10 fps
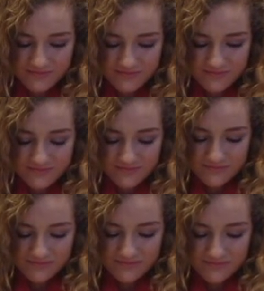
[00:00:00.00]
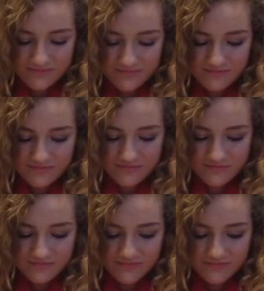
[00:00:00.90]

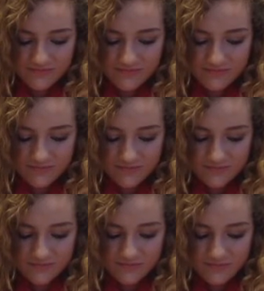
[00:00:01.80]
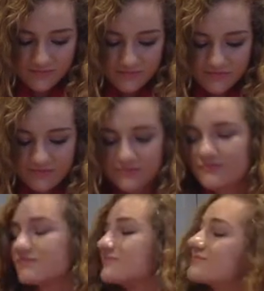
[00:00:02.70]

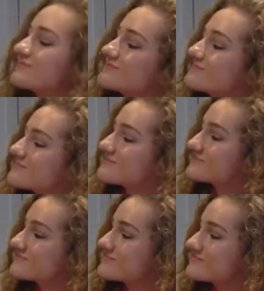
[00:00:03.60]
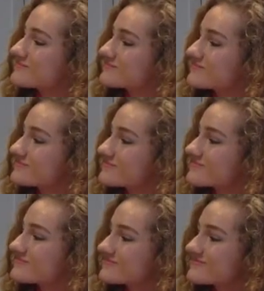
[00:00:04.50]

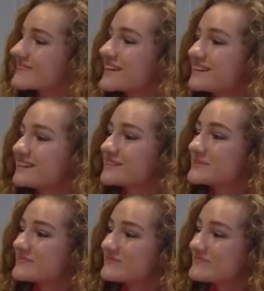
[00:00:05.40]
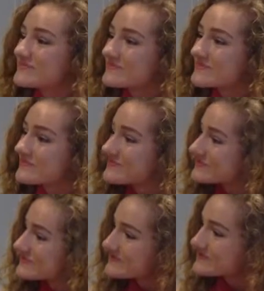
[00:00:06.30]

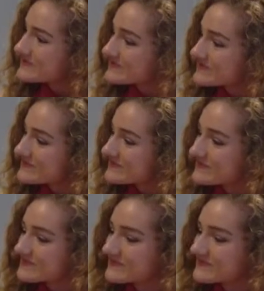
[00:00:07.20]
No words are spoken by the person on screen.